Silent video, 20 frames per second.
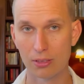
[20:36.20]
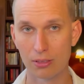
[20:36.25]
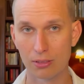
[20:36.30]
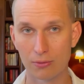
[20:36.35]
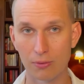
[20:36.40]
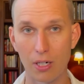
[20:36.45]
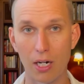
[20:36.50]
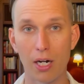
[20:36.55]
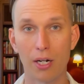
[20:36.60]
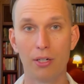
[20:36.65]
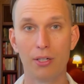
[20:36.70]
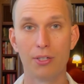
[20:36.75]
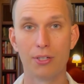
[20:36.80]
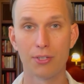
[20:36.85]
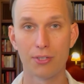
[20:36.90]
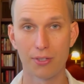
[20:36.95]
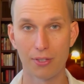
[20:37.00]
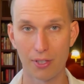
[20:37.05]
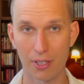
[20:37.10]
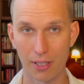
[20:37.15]

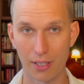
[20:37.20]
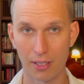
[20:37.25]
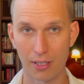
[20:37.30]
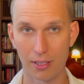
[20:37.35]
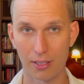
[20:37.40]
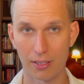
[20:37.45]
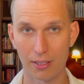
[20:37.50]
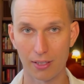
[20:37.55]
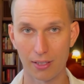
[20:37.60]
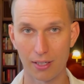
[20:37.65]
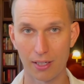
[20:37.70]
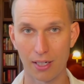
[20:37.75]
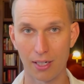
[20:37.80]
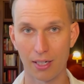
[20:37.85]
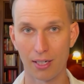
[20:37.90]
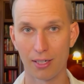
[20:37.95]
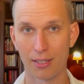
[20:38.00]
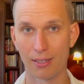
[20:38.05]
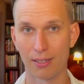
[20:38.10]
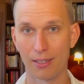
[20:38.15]
virus thing
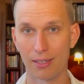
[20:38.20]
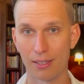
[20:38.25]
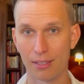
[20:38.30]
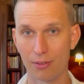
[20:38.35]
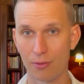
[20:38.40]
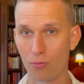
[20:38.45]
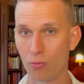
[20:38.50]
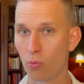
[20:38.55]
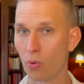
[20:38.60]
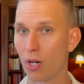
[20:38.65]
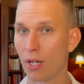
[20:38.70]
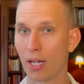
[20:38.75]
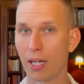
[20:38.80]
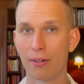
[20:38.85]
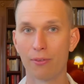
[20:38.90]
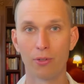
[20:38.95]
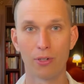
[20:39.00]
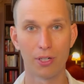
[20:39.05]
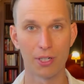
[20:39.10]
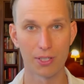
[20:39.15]
and
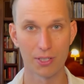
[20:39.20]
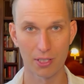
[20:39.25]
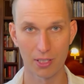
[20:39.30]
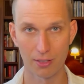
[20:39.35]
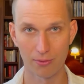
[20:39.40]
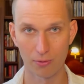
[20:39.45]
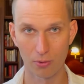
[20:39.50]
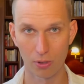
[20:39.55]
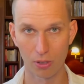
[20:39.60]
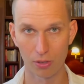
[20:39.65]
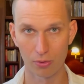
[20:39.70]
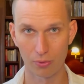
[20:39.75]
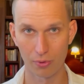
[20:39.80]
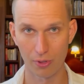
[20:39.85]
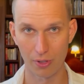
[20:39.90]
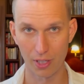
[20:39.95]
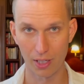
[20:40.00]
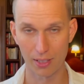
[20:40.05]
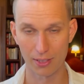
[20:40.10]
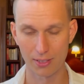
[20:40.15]
whatever is involved
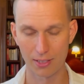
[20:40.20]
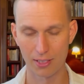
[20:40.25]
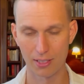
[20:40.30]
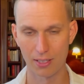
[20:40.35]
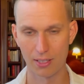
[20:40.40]
with that.